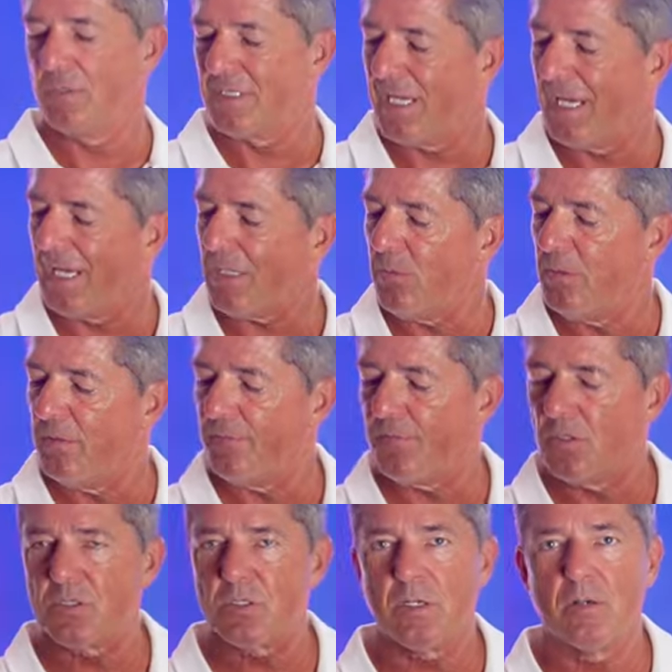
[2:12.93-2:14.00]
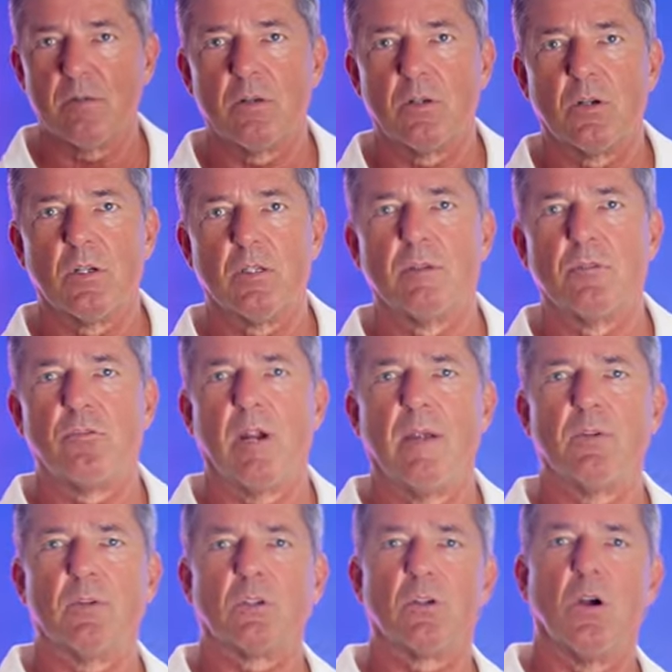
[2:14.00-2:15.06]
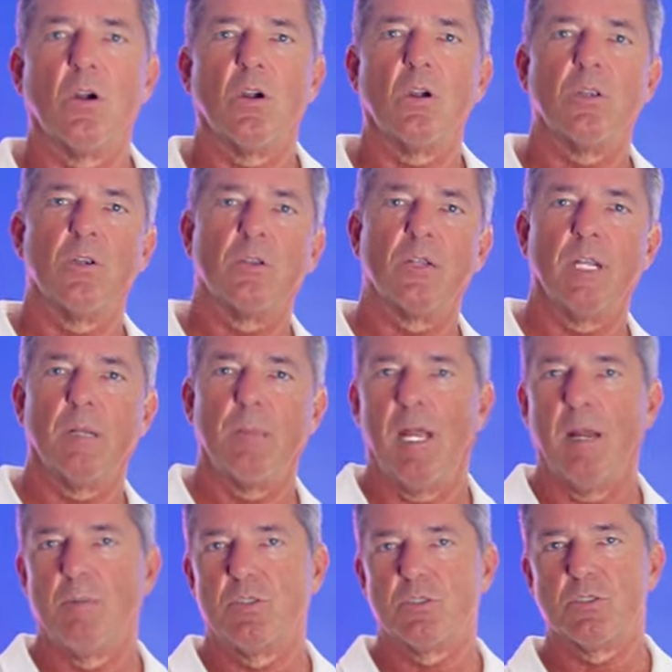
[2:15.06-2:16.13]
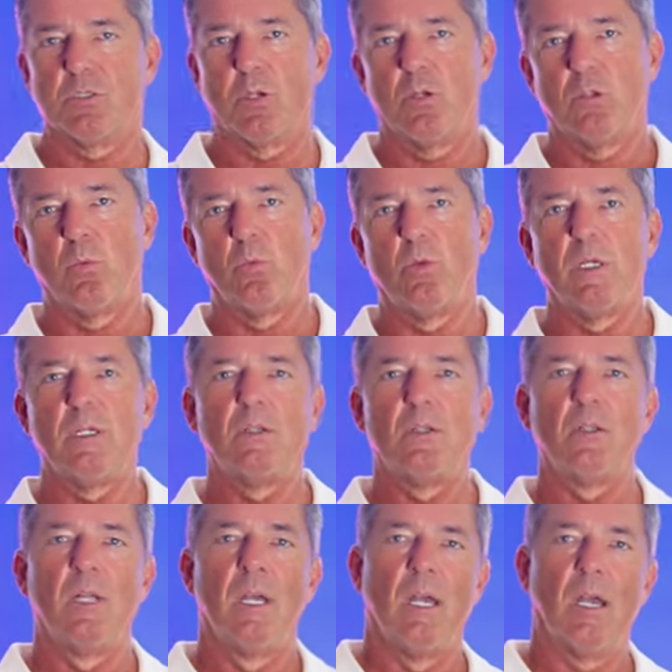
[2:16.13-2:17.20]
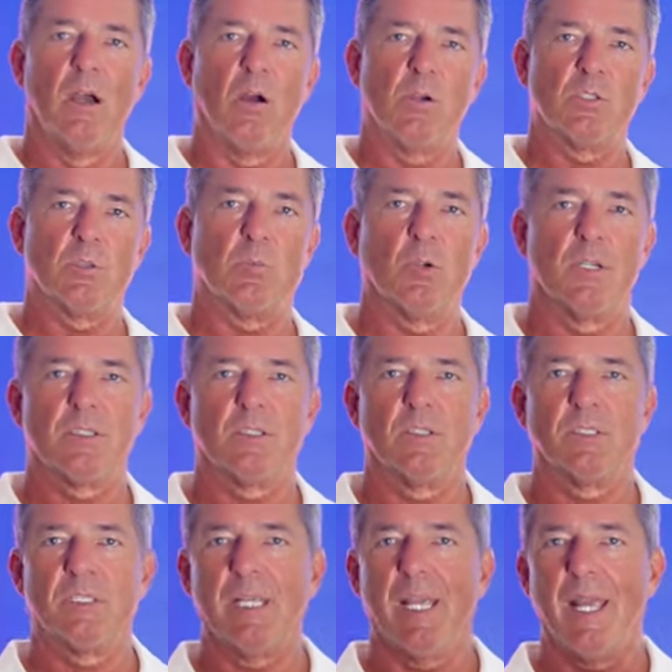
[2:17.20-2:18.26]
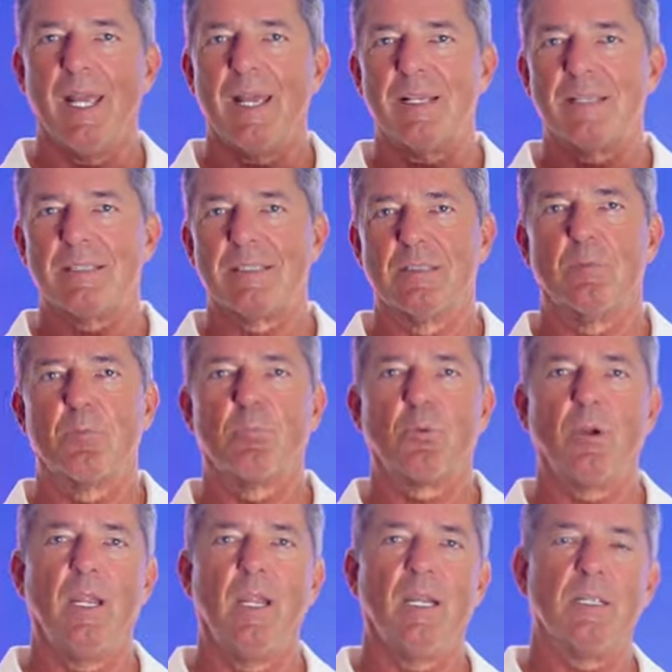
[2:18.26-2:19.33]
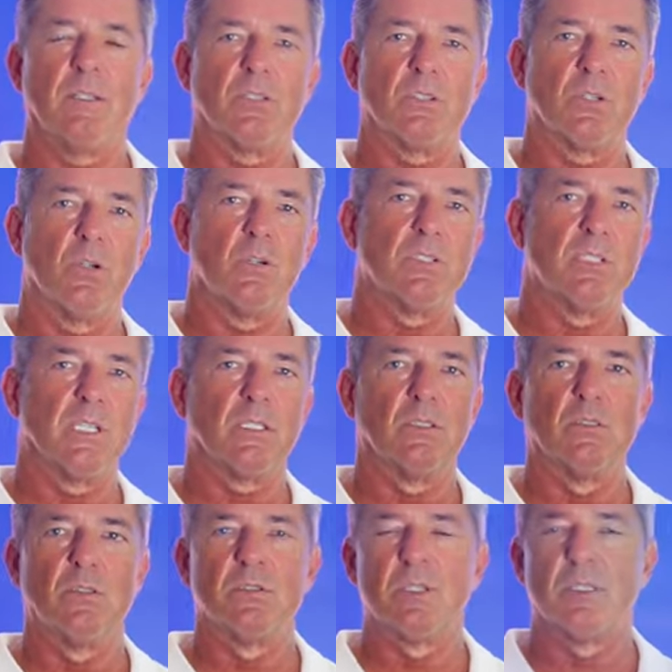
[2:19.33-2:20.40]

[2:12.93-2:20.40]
It's kind of like when you first start learning to drive your car, you're thinking about how much you're turning the wheel, how hard you're pressing on the gas and the brake and the turn signals.